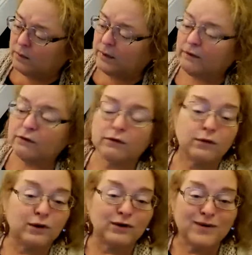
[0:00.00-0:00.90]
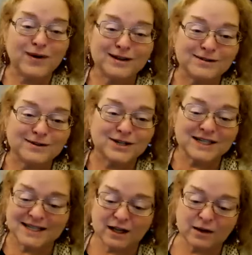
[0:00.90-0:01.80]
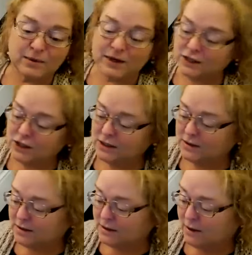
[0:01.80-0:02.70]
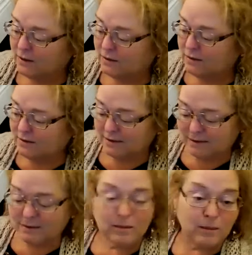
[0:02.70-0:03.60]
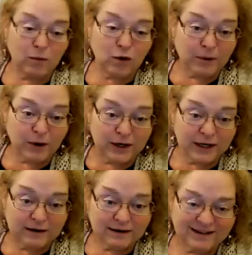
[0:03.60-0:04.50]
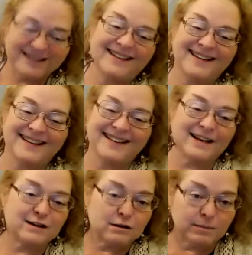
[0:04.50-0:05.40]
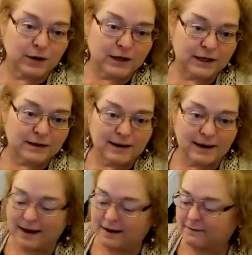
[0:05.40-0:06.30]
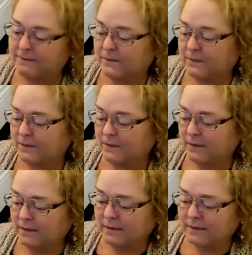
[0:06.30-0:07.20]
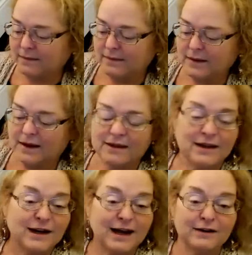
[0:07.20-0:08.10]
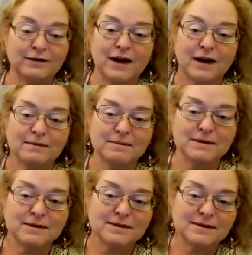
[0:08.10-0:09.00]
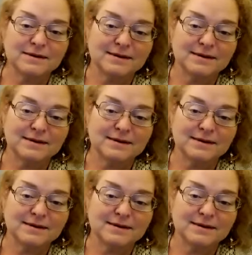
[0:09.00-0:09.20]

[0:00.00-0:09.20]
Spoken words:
We have the Four of Wands, which is celebration. So more partying. There's the party again. The Nine of Cups,